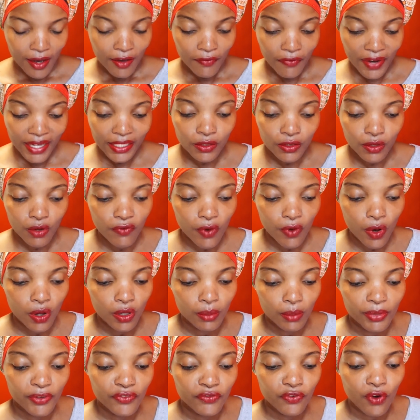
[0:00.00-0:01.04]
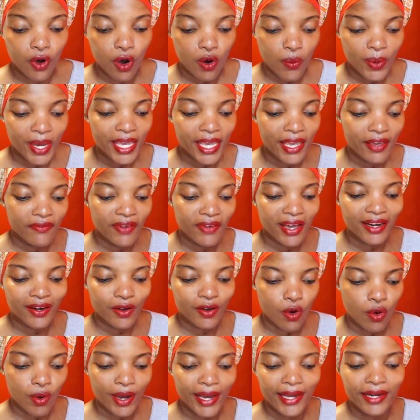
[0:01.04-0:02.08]
First of all, before we even
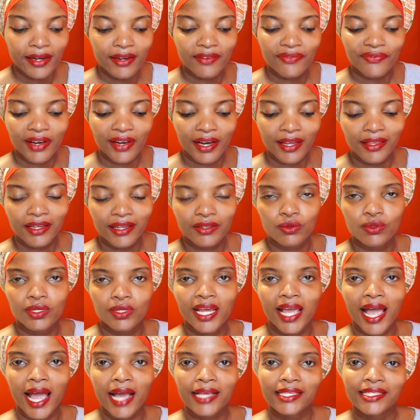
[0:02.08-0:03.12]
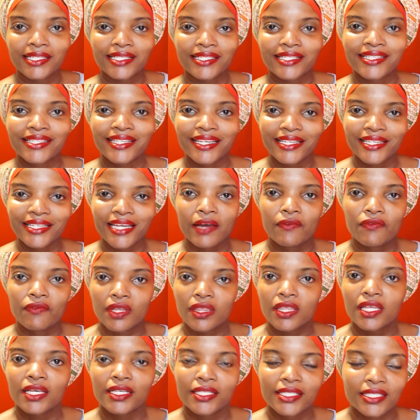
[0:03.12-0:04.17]
go any further, today I just need
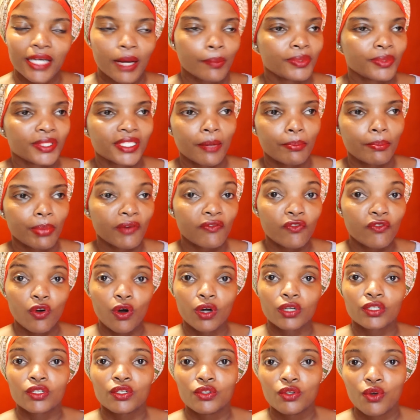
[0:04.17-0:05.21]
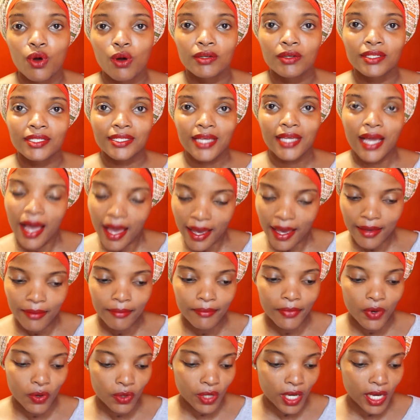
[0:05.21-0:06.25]
everything chop chop. I've got no
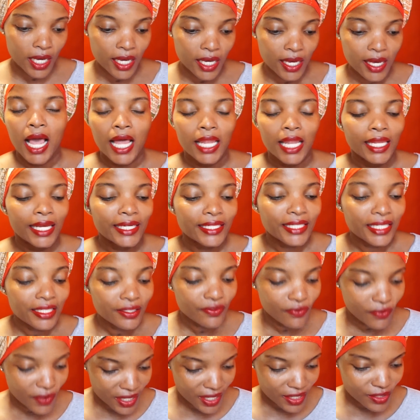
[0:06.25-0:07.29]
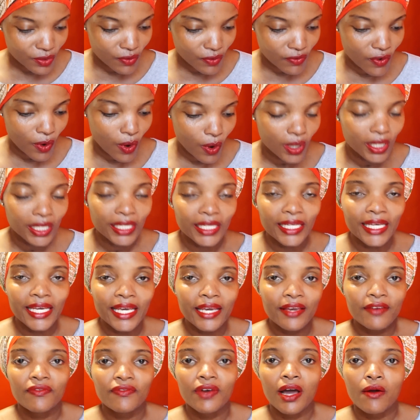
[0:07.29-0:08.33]
time, okay? Let us first of all
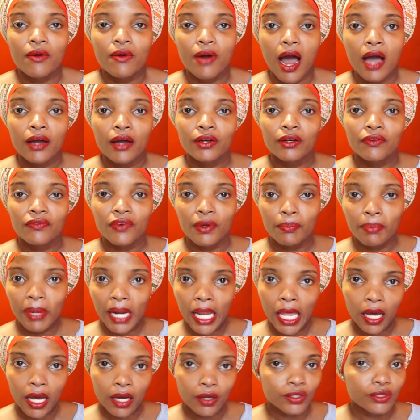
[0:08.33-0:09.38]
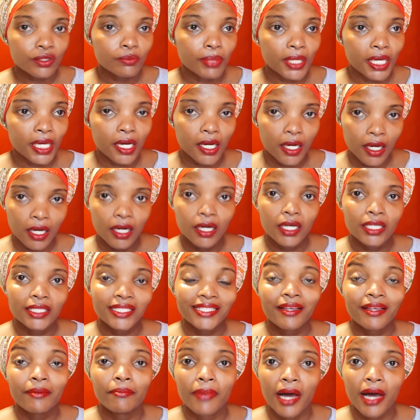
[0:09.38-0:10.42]
give a round of applause
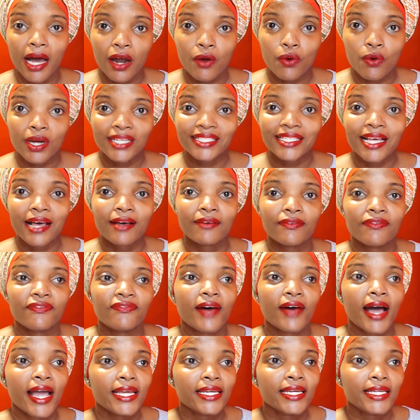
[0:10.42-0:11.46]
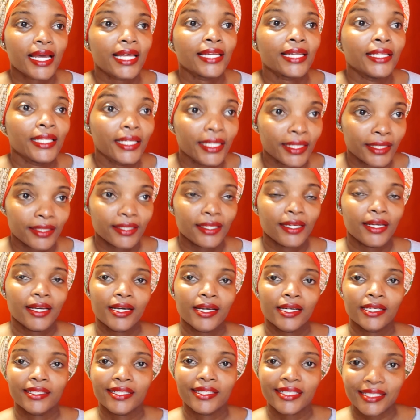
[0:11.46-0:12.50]
because the Marwas have finally
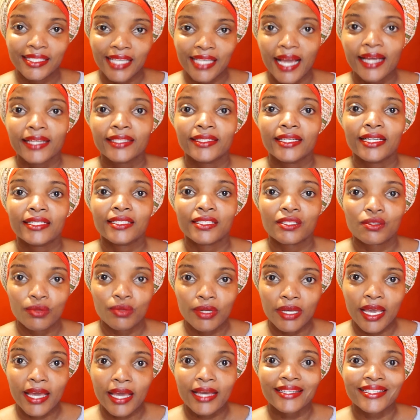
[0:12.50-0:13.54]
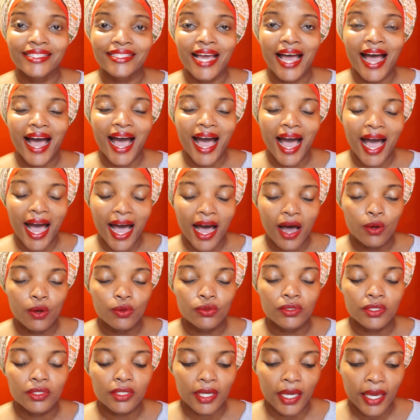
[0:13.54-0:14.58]
decided to get a
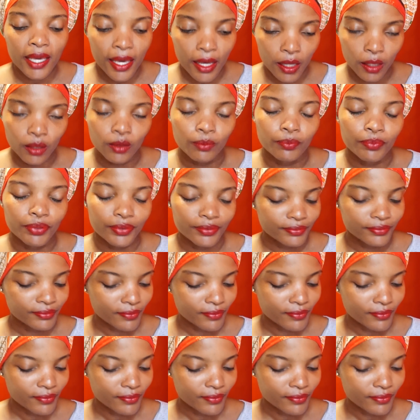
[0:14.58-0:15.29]
house help.